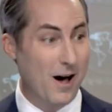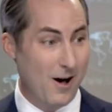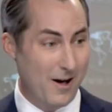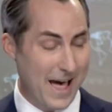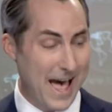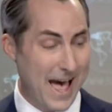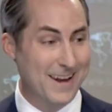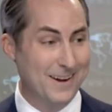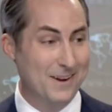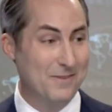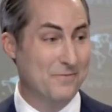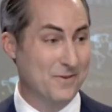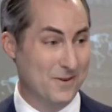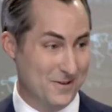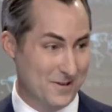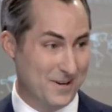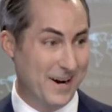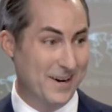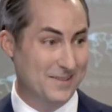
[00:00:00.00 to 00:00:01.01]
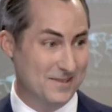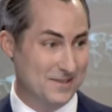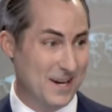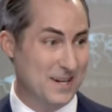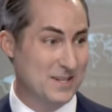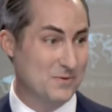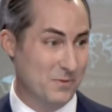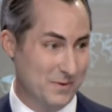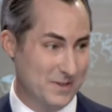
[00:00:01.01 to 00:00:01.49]
I'll add any further
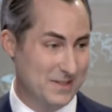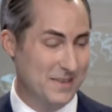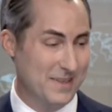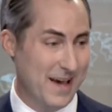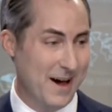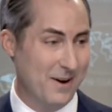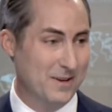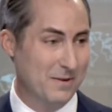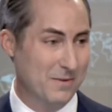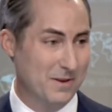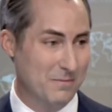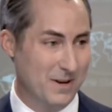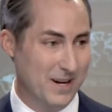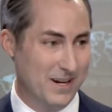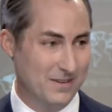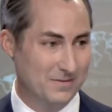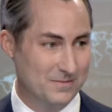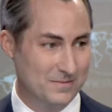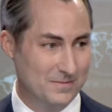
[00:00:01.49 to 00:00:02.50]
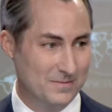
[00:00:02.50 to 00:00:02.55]
characterization when we see the outcome of the meeting.